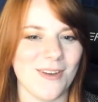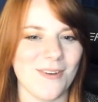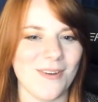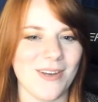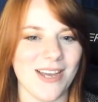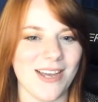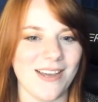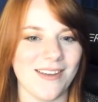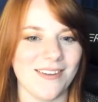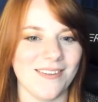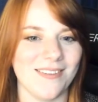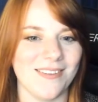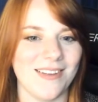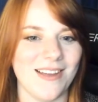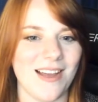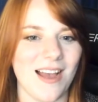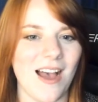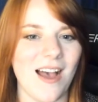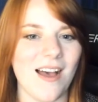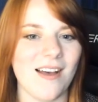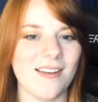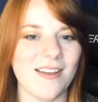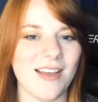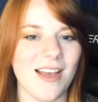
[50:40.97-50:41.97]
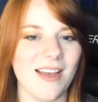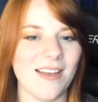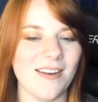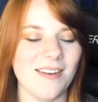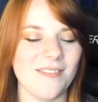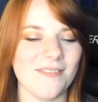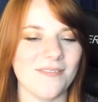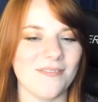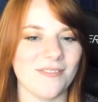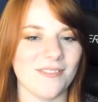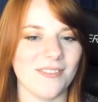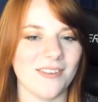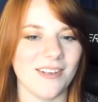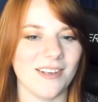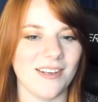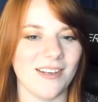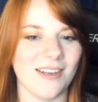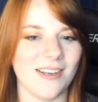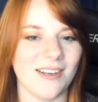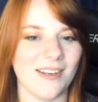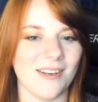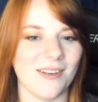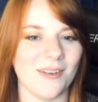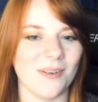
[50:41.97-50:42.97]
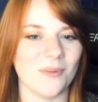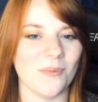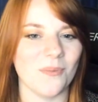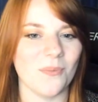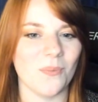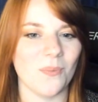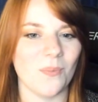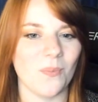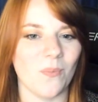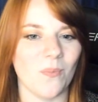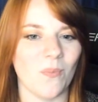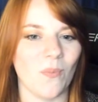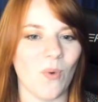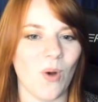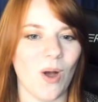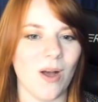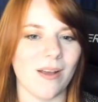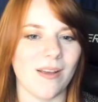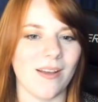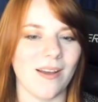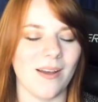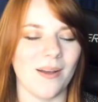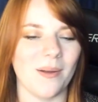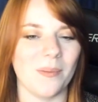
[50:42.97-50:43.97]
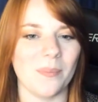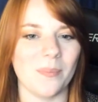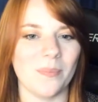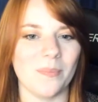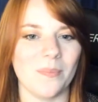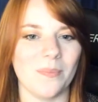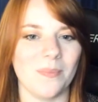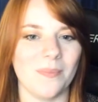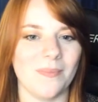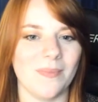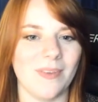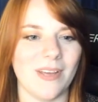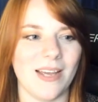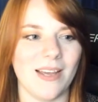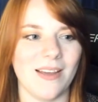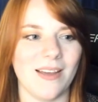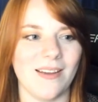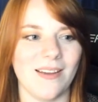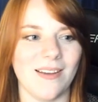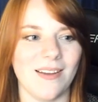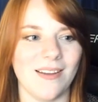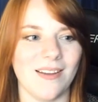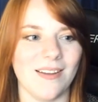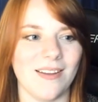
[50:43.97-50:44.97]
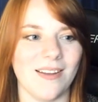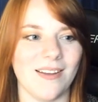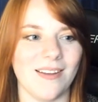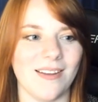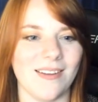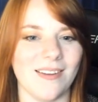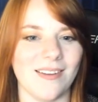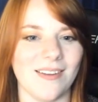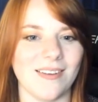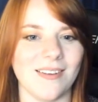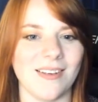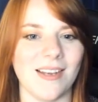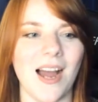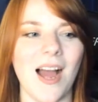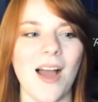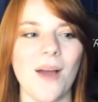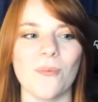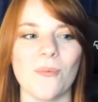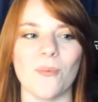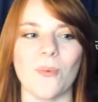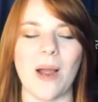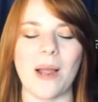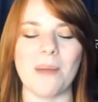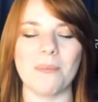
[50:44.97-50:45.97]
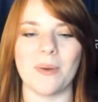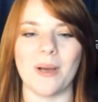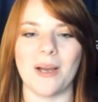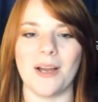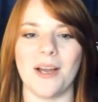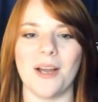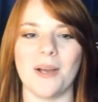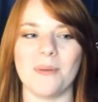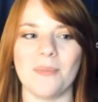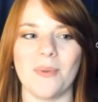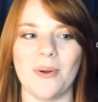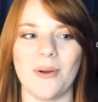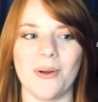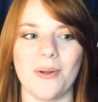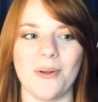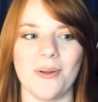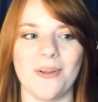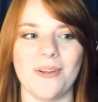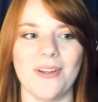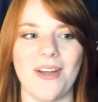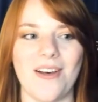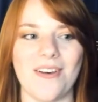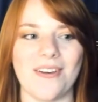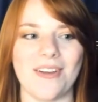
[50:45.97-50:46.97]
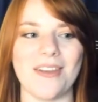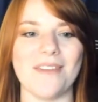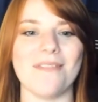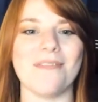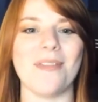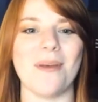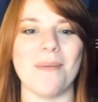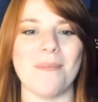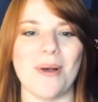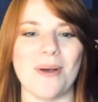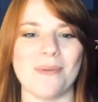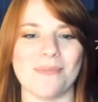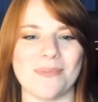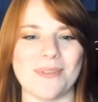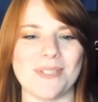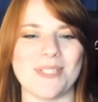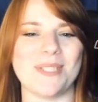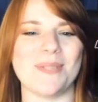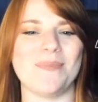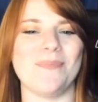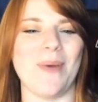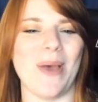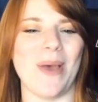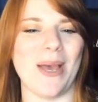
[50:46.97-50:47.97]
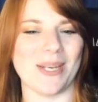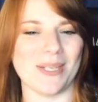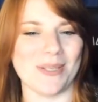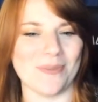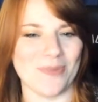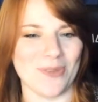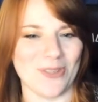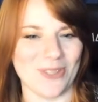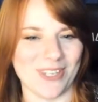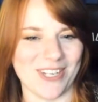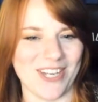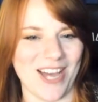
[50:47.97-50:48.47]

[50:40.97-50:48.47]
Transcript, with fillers: Okay, I'll kind of uh walk up uh, not right behind Myrtle. I'll give them a respectable